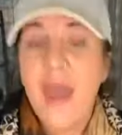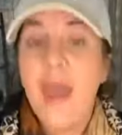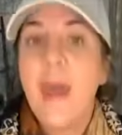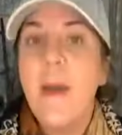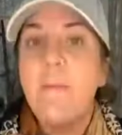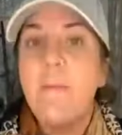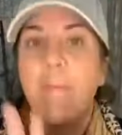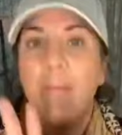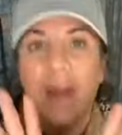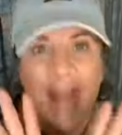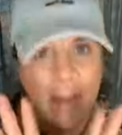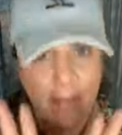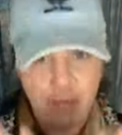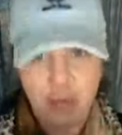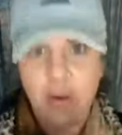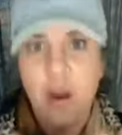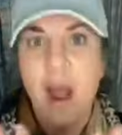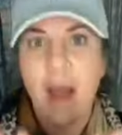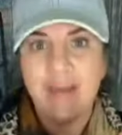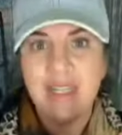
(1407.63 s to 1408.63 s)
But I
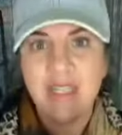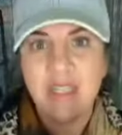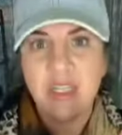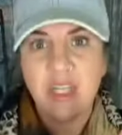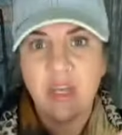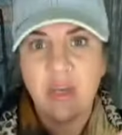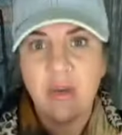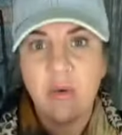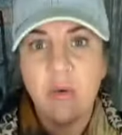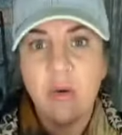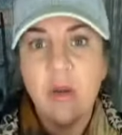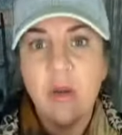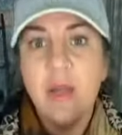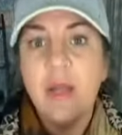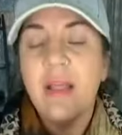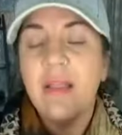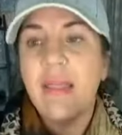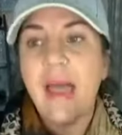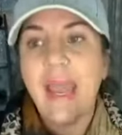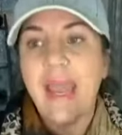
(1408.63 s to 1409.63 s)
promise you,
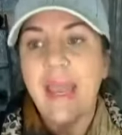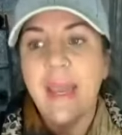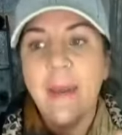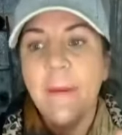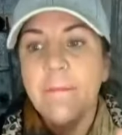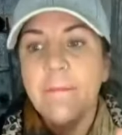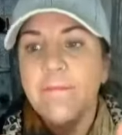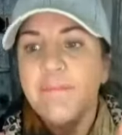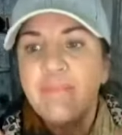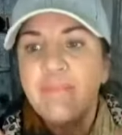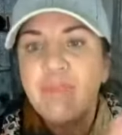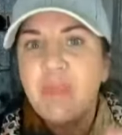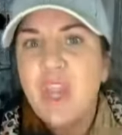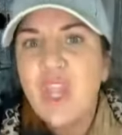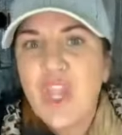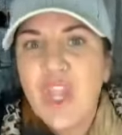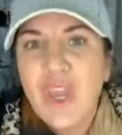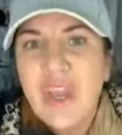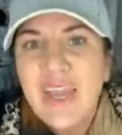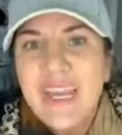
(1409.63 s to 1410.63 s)
like,
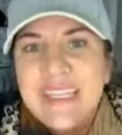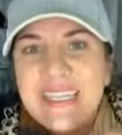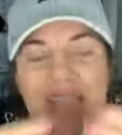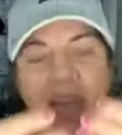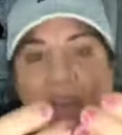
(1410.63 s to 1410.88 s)
it's not